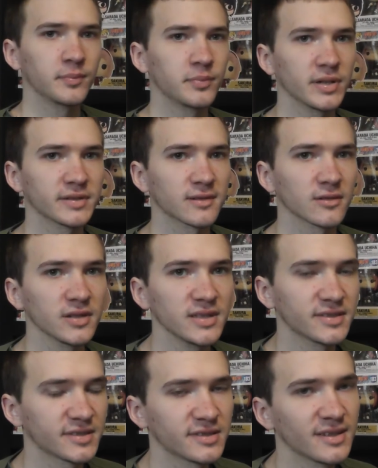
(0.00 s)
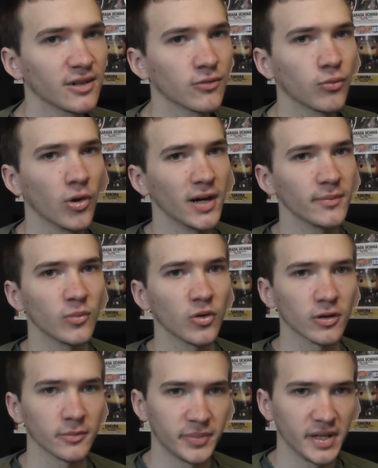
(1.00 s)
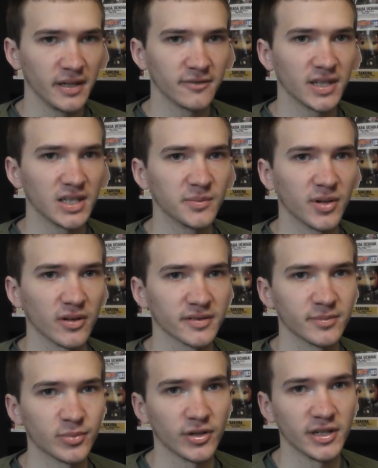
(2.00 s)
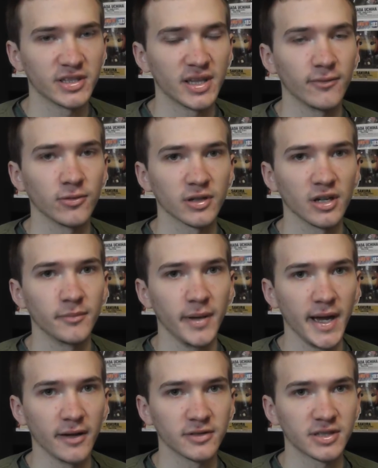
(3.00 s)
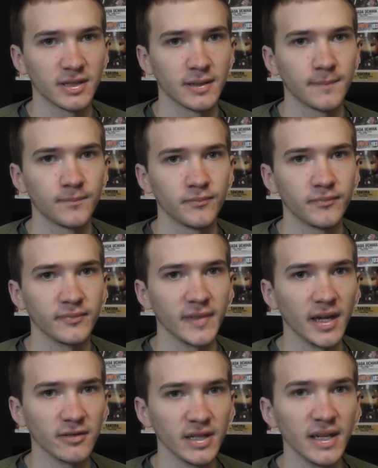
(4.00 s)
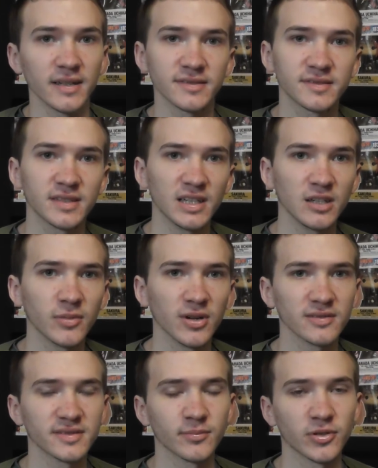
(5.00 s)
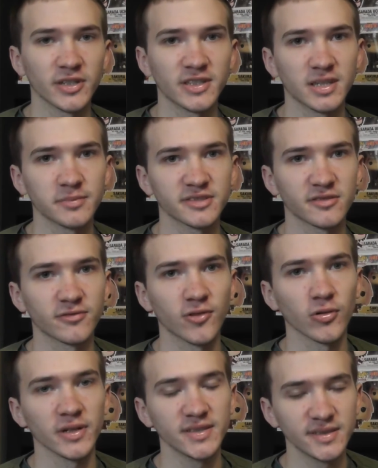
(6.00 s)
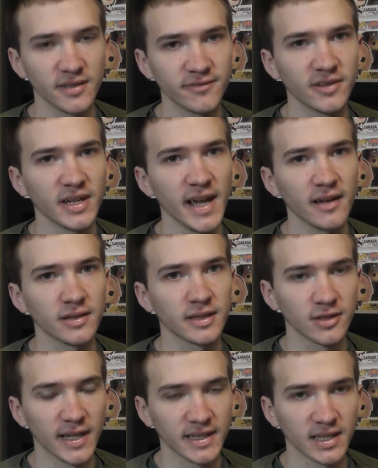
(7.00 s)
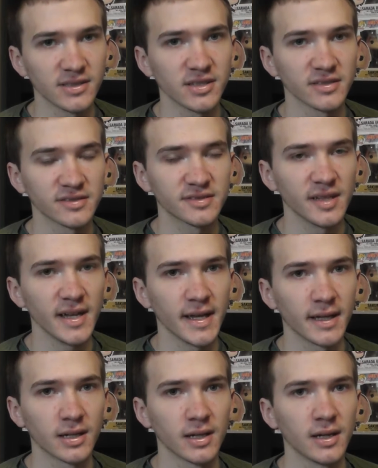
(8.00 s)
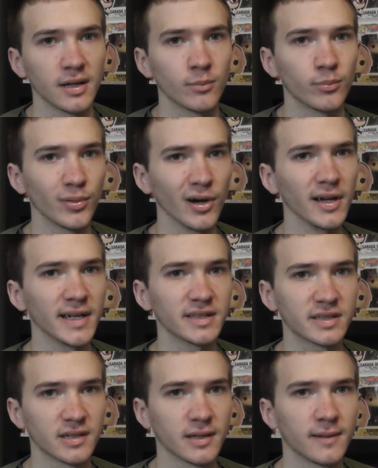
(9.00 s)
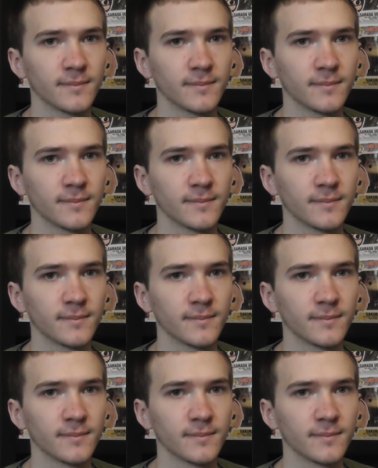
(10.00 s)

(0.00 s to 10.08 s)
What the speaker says: But there is still one more bit of Kingdom Hearts Abridged that will come out. Now yes, Kingdom Hearts Abridged Episode 4 is the finale, like I just said, but